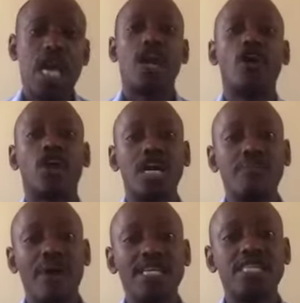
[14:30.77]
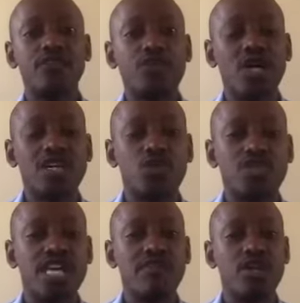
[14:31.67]
Now you can imagine if you wanted to
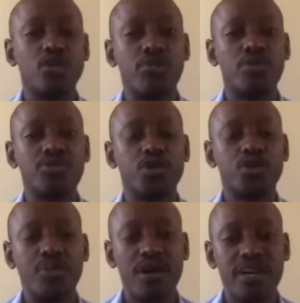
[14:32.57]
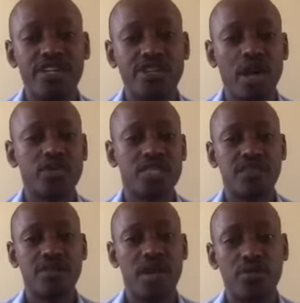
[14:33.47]
save and you bought those malnourished cows at
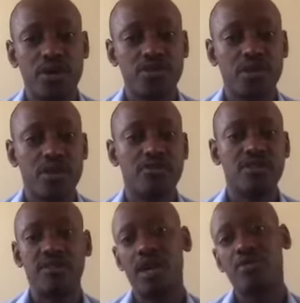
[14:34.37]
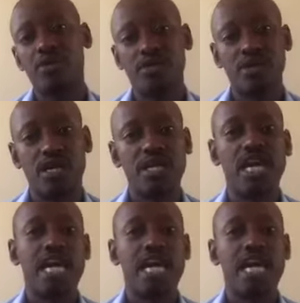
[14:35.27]
700,000